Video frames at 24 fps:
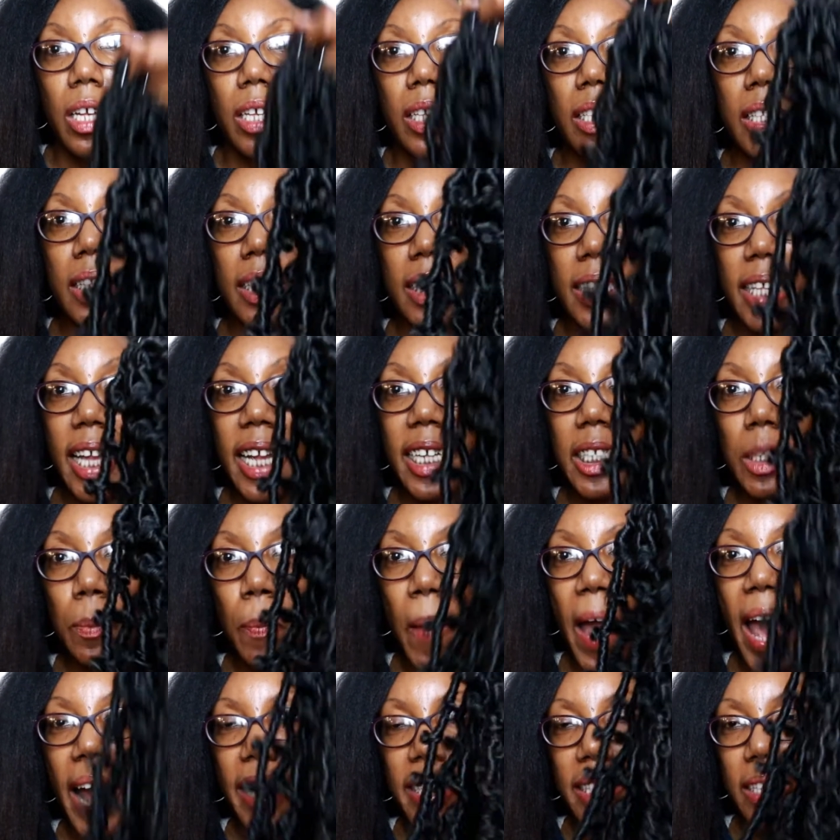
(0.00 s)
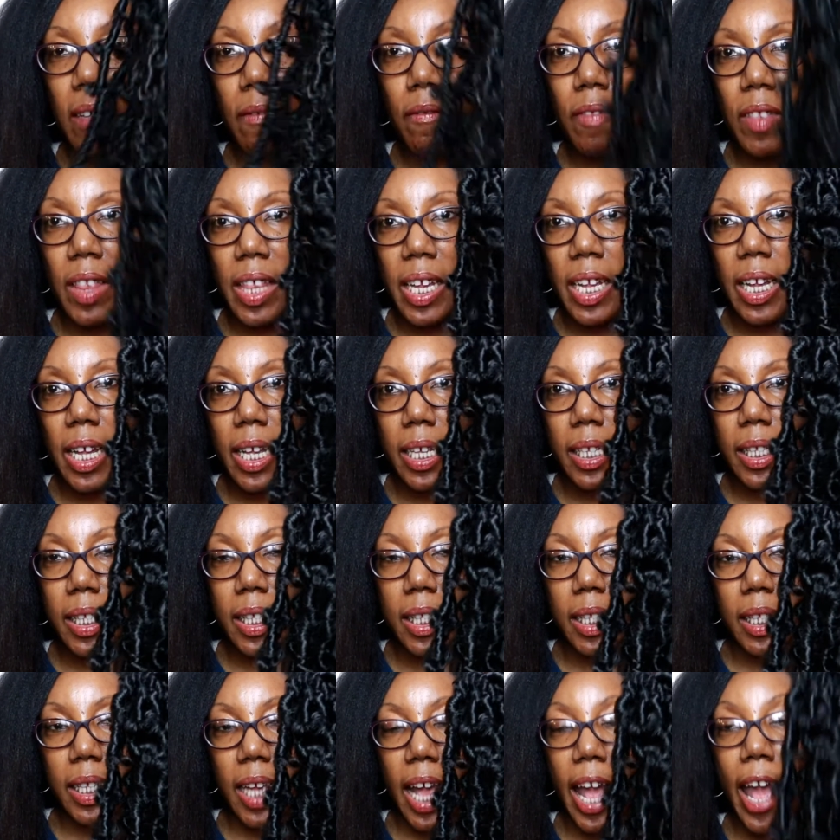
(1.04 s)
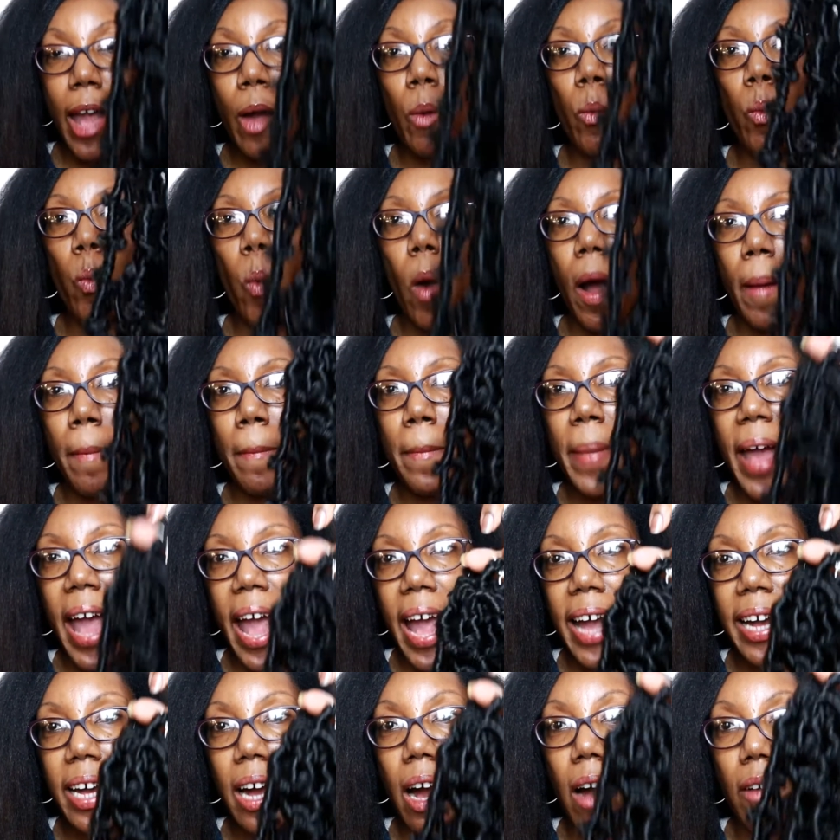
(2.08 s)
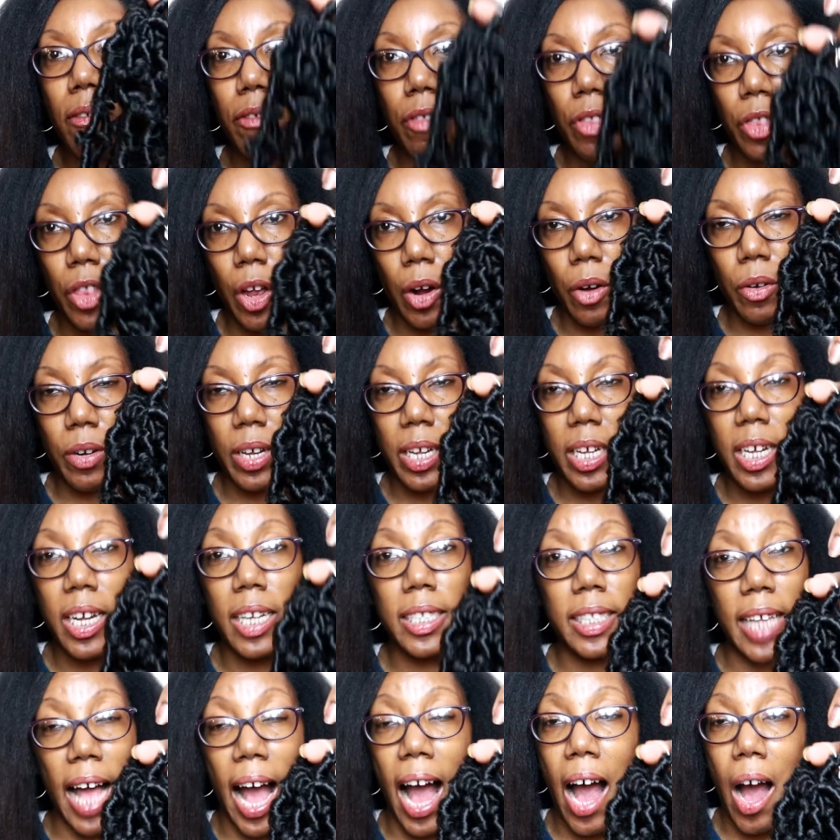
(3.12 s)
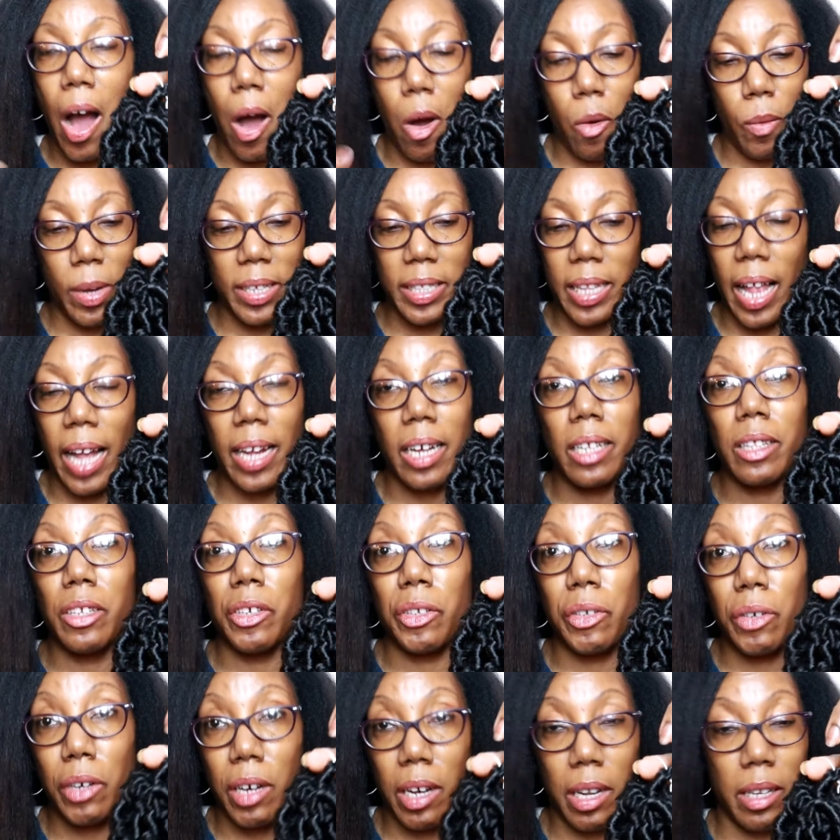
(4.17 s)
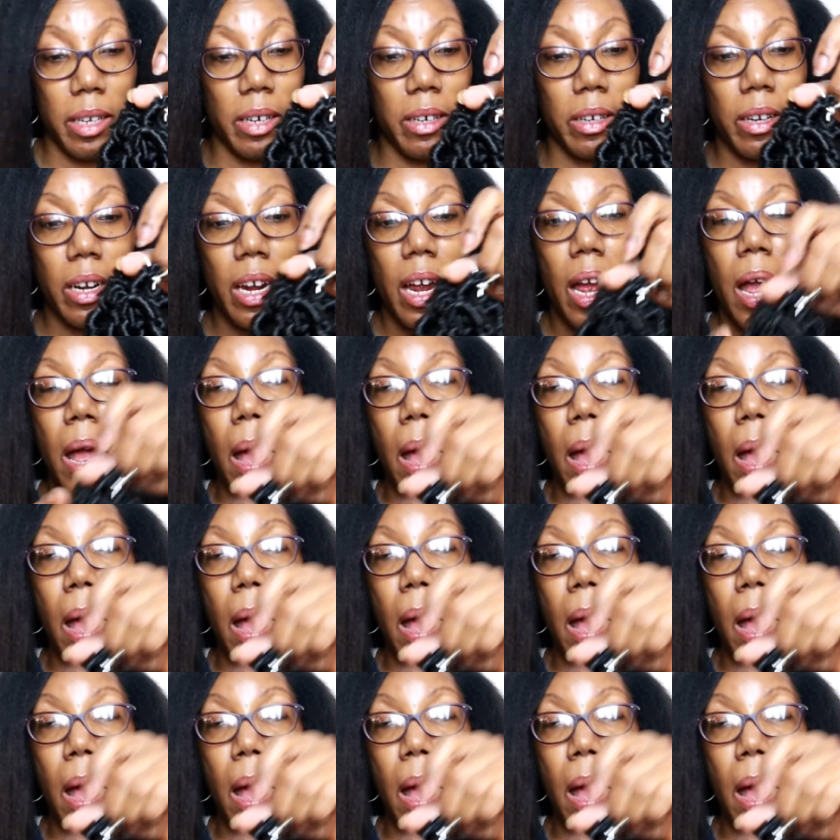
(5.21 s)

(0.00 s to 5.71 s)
6 packs of this and 1 pack of 30, because I always like a little color.